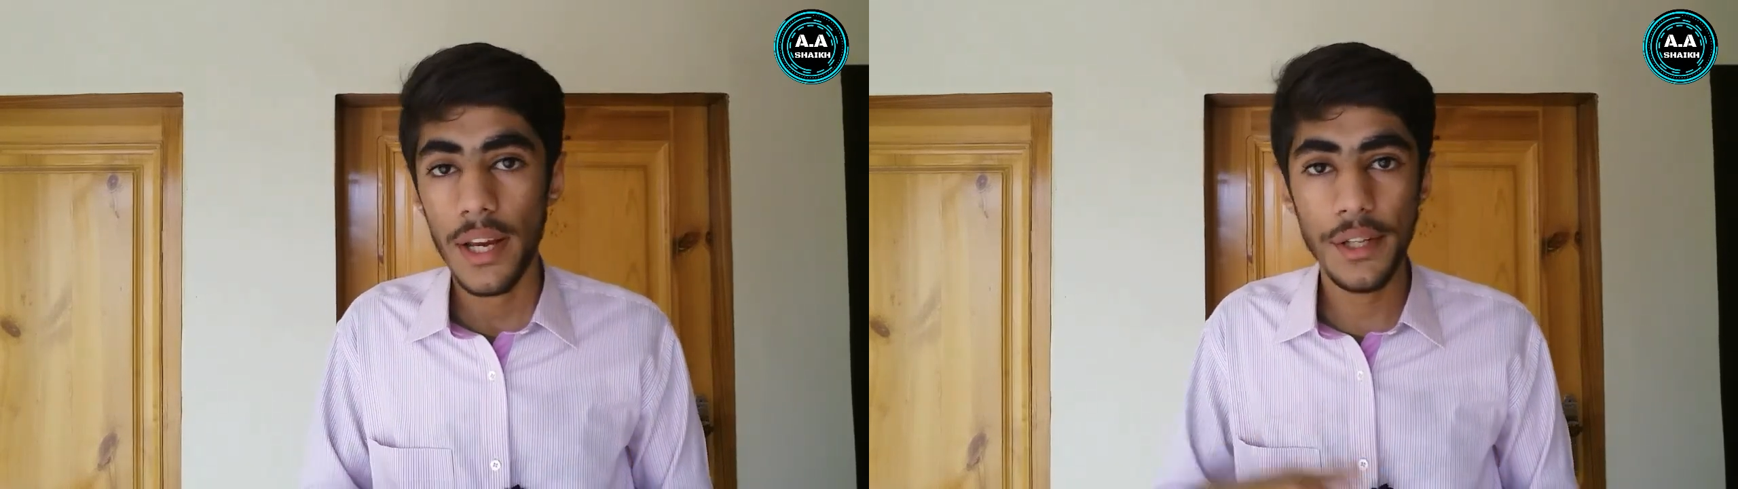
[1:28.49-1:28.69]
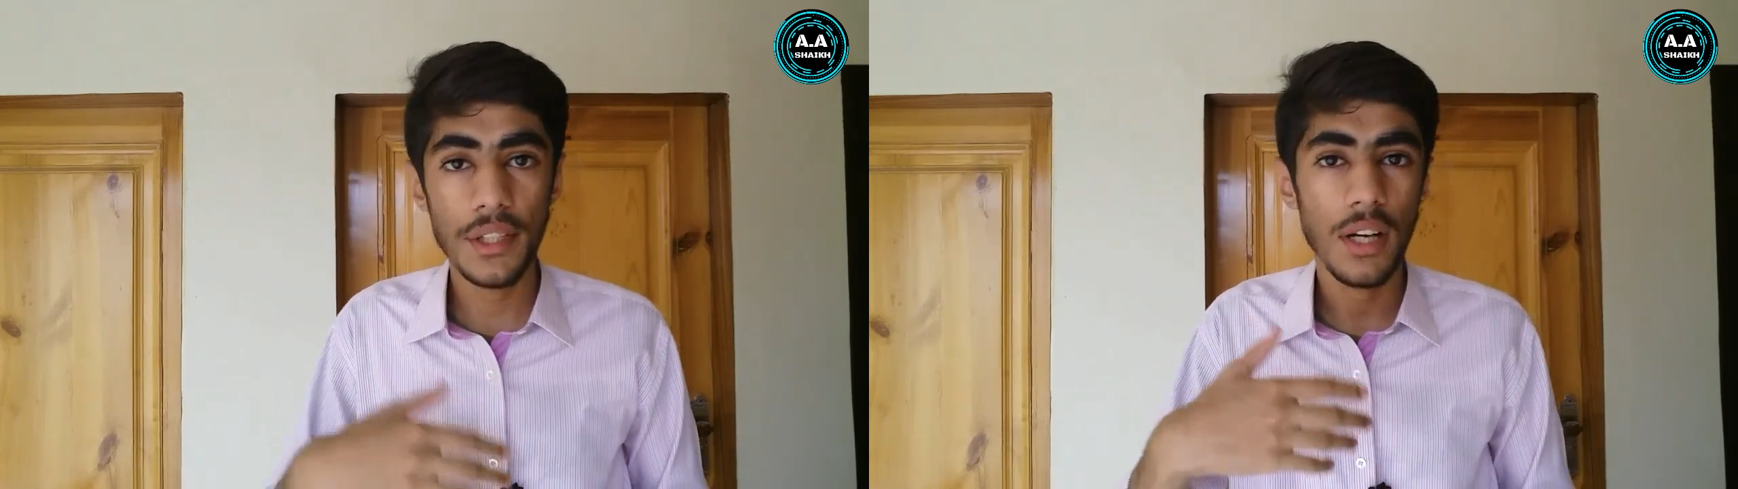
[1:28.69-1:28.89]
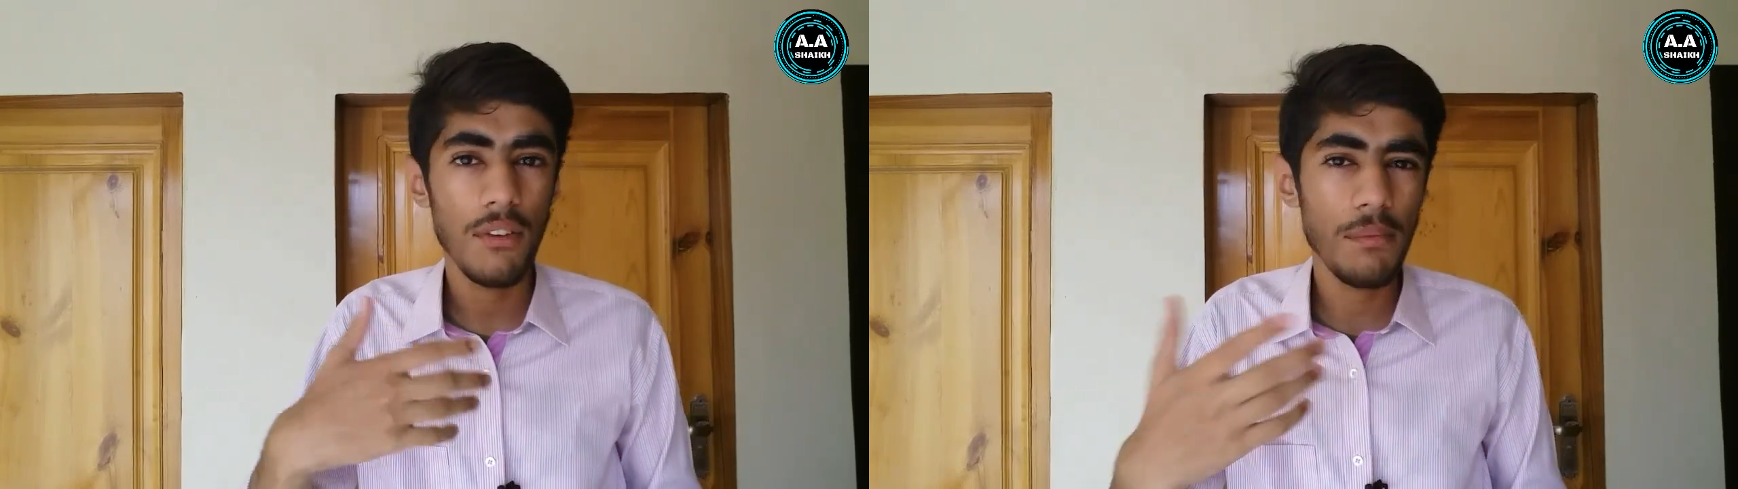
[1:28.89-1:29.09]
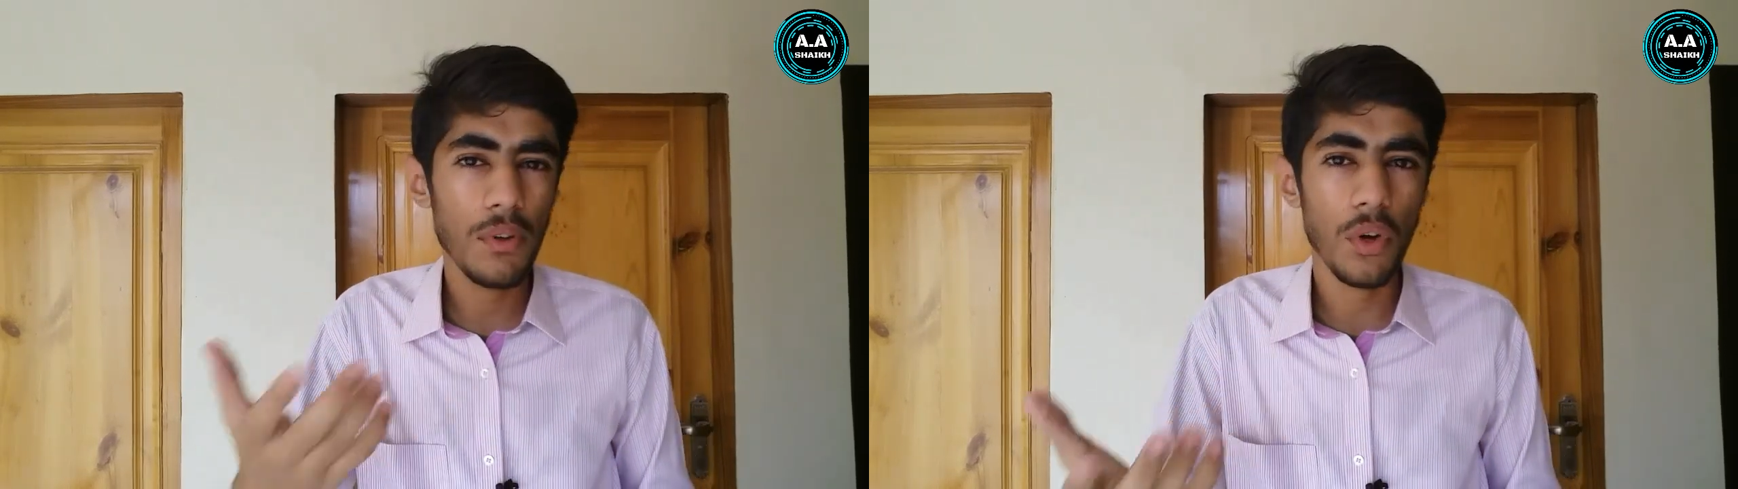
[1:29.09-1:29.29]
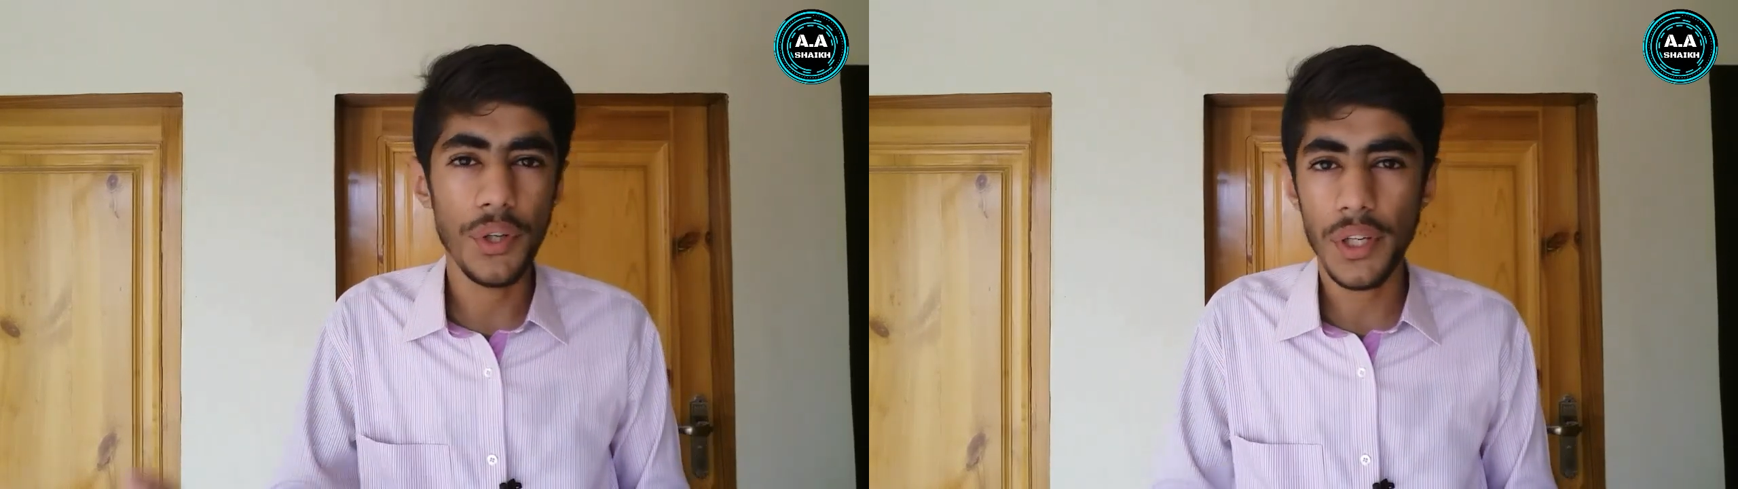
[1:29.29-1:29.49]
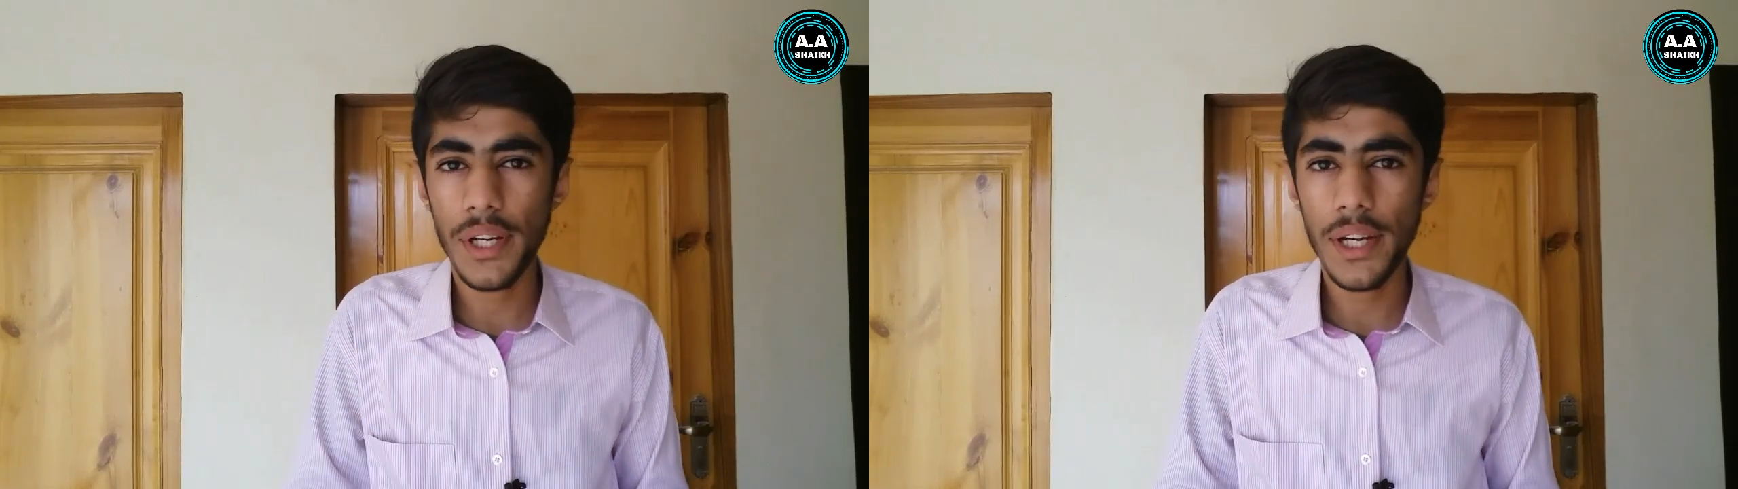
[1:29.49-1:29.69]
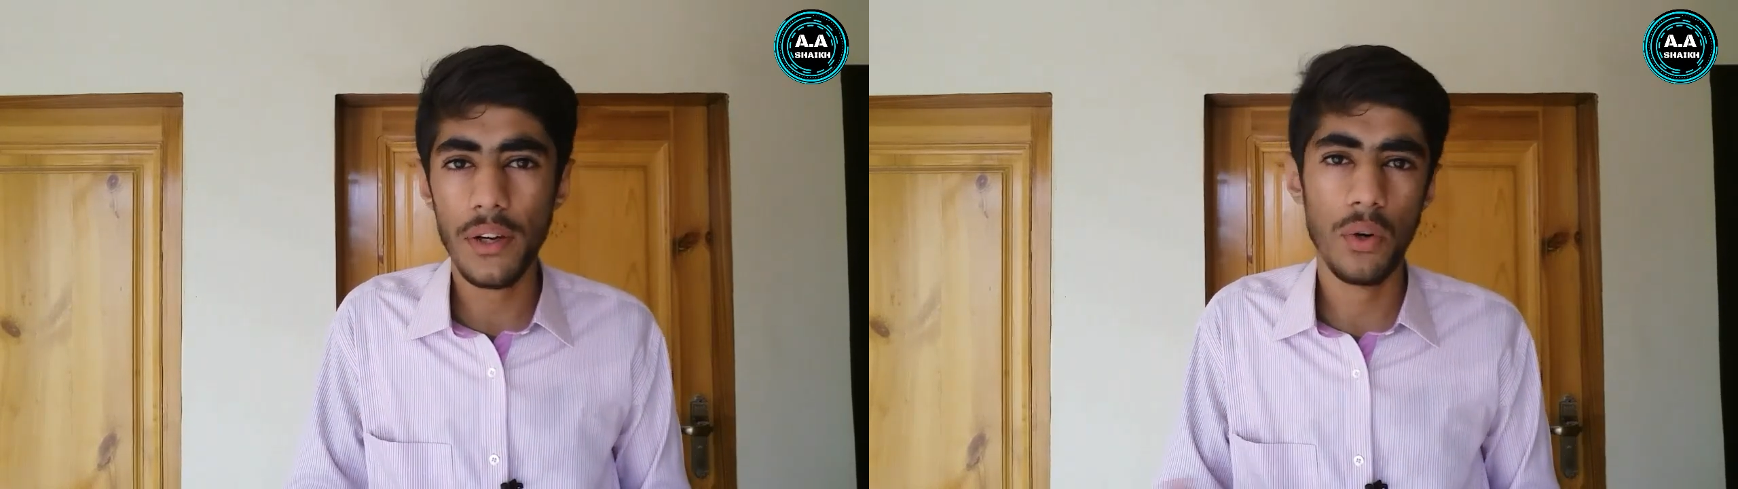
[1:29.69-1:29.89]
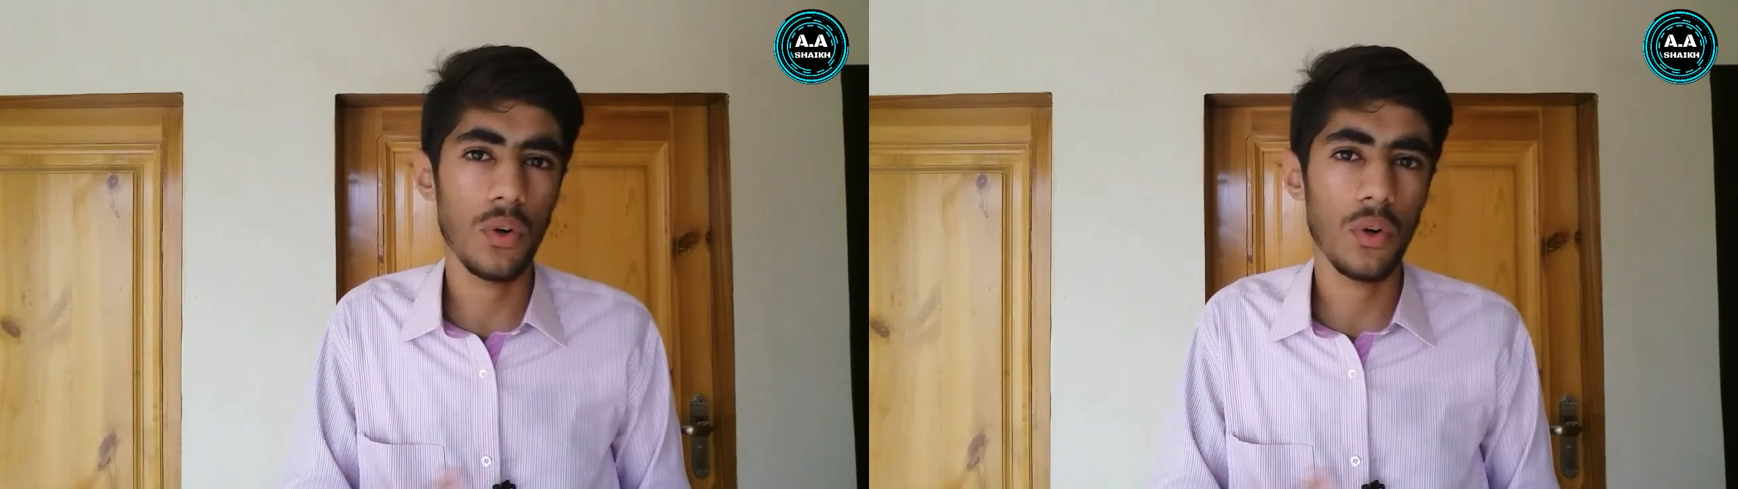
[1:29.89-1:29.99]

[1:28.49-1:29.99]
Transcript: It is available on internet